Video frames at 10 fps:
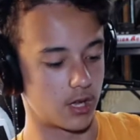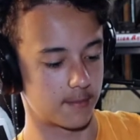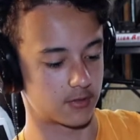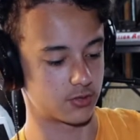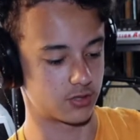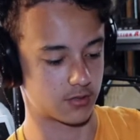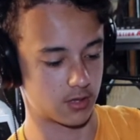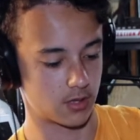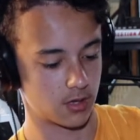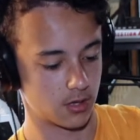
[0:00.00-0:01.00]
So let's just
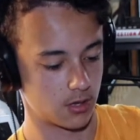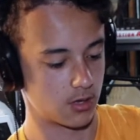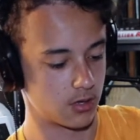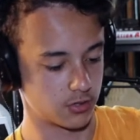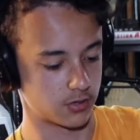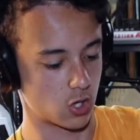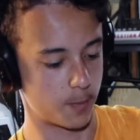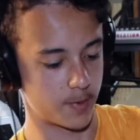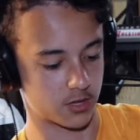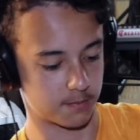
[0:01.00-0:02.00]

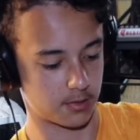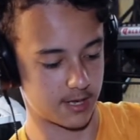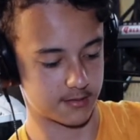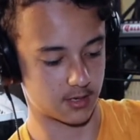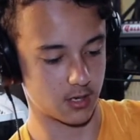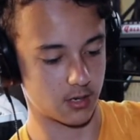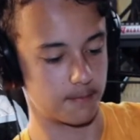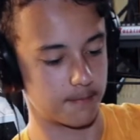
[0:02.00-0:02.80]
open this plastic up.